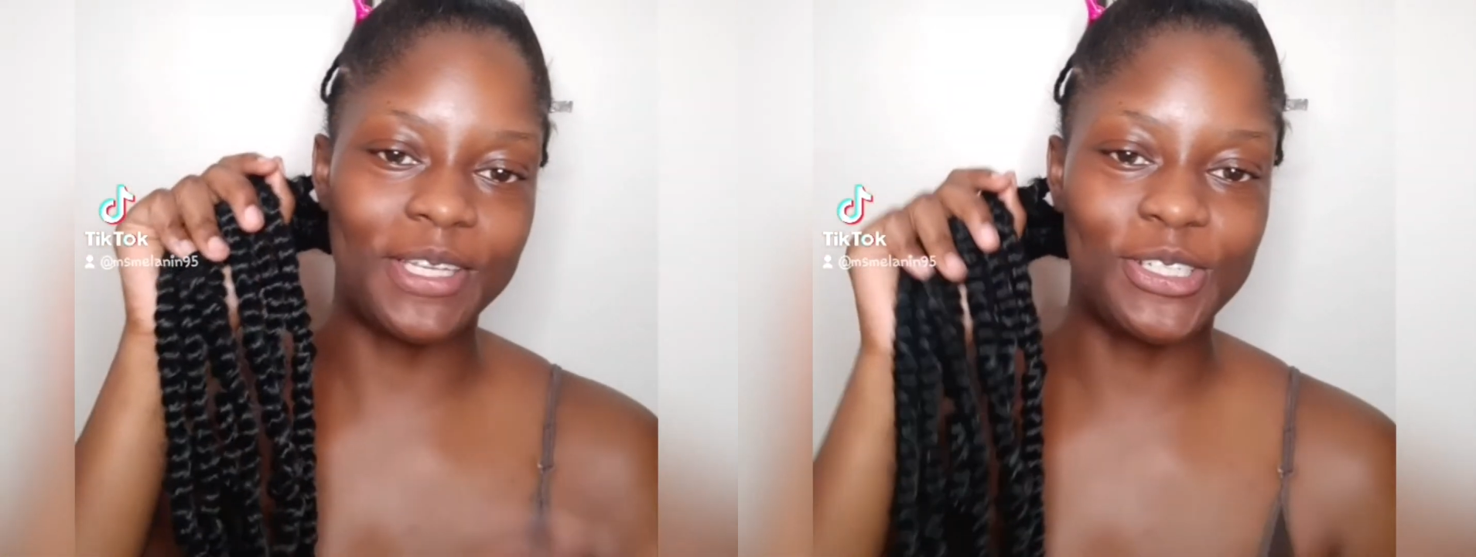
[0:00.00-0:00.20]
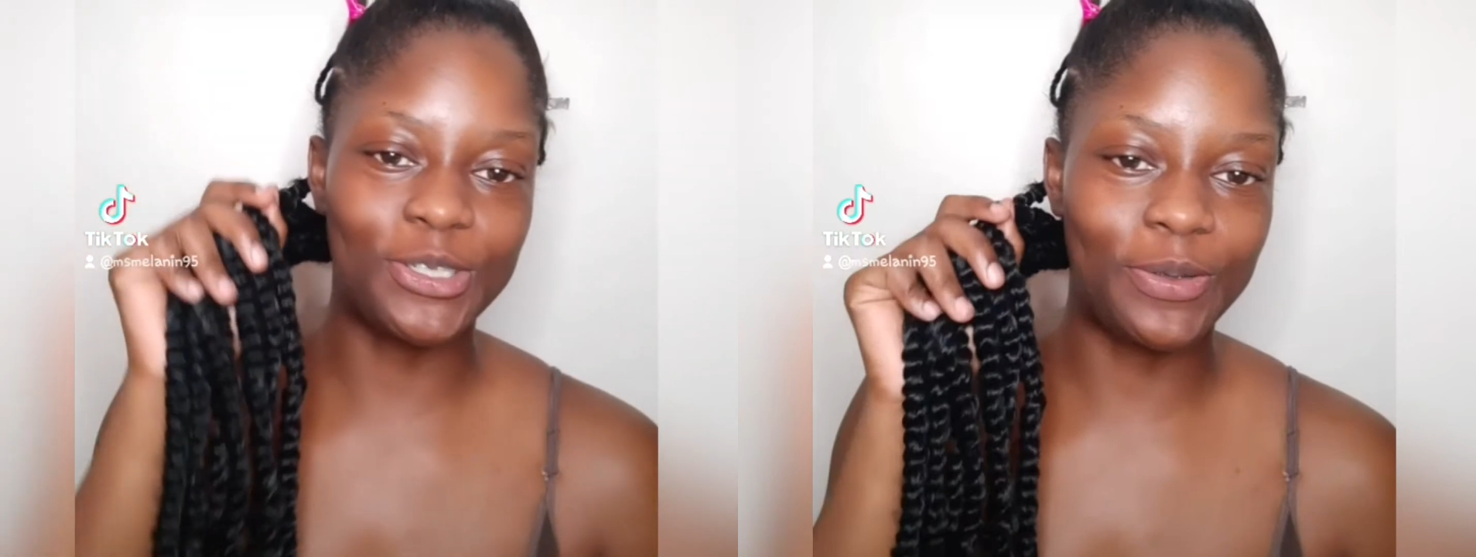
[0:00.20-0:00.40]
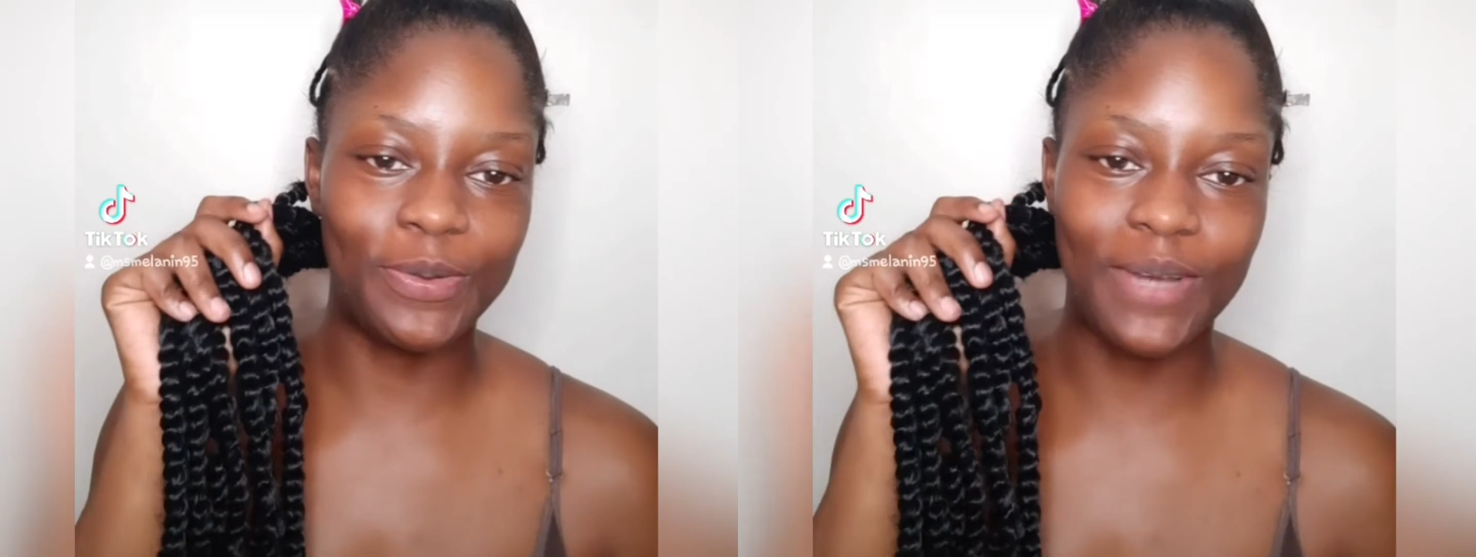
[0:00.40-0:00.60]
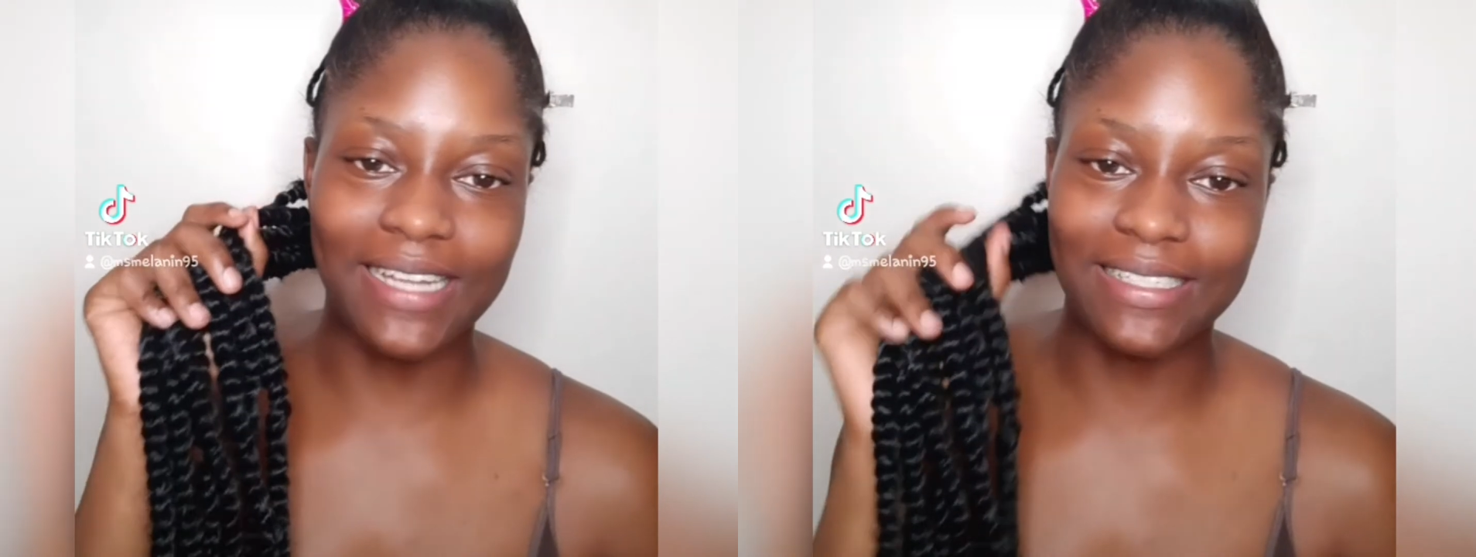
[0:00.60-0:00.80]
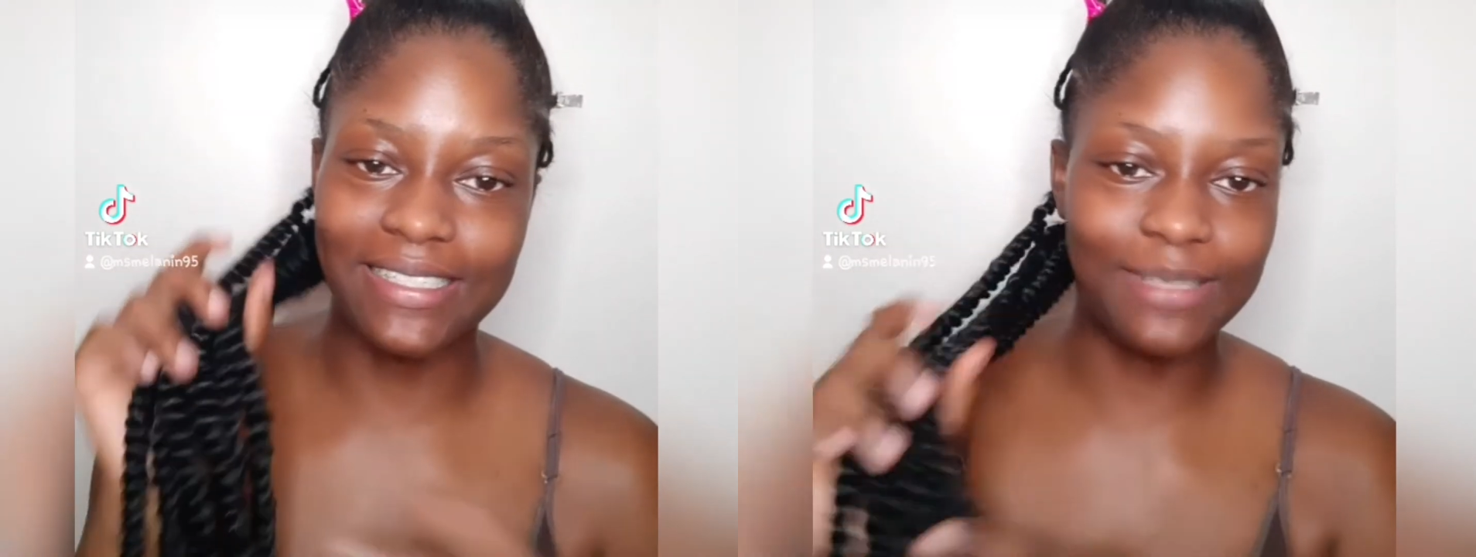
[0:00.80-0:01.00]
to show you
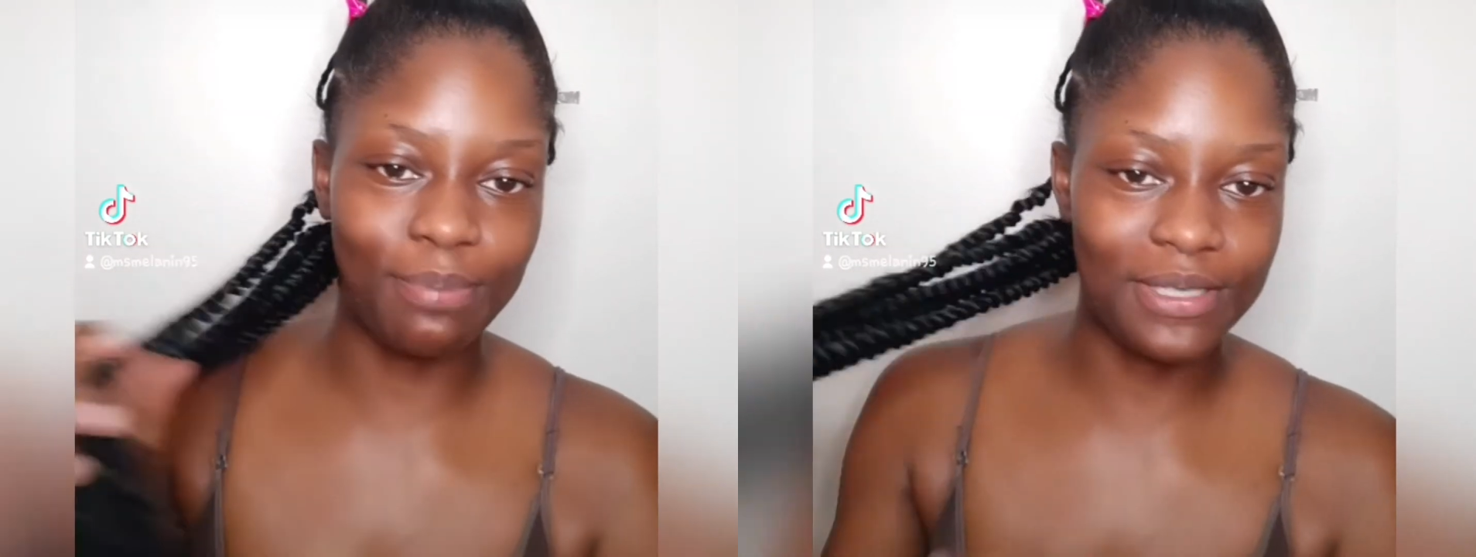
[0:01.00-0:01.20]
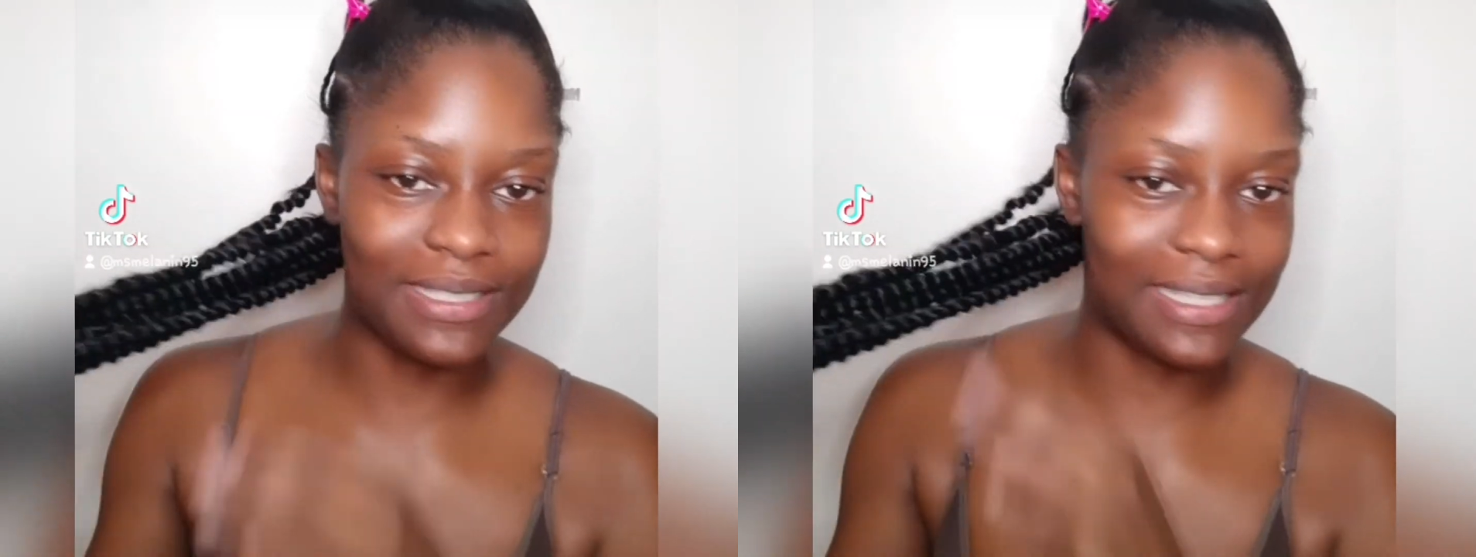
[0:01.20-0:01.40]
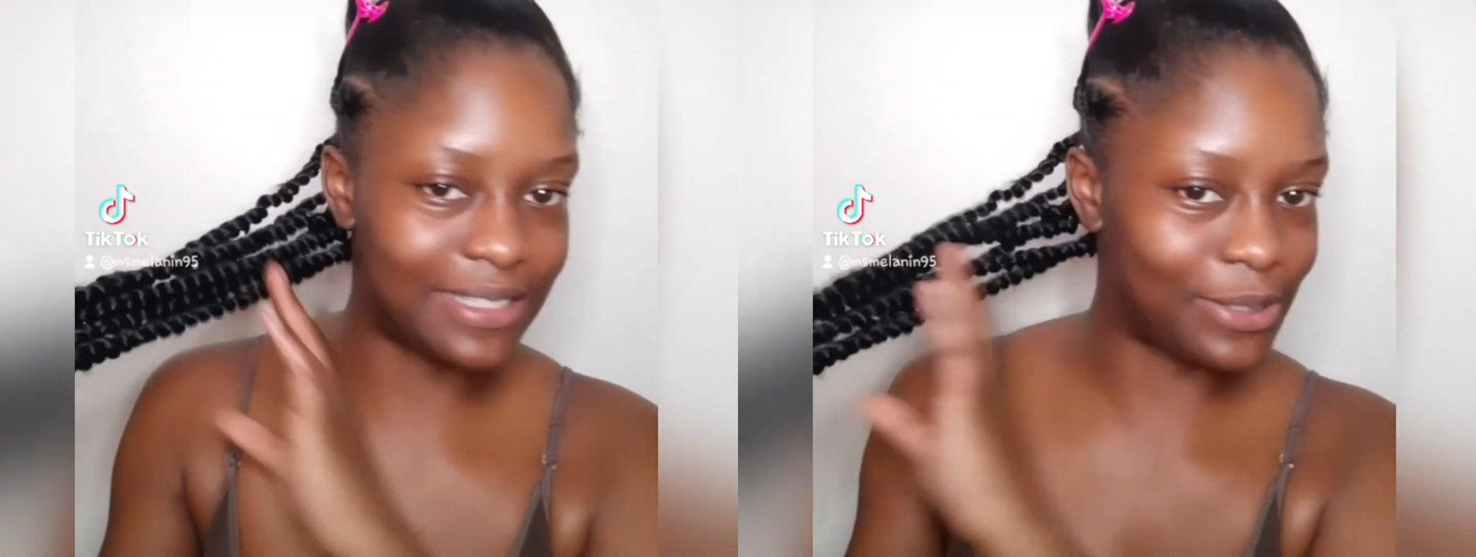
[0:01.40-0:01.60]
guys this process.